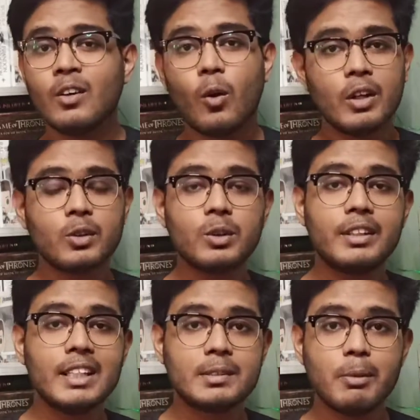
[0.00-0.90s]
on
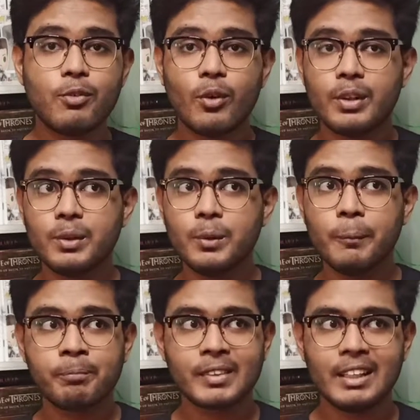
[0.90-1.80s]
Goodreads before you,